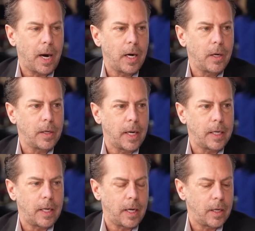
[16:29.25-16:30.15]
buyer.
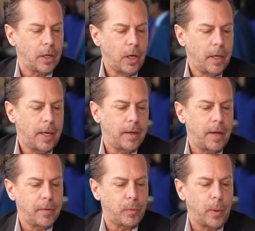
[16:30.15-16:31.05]
And
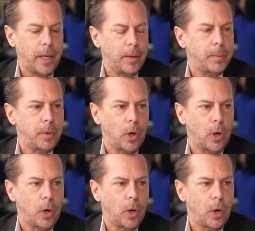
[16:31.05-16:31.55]
if we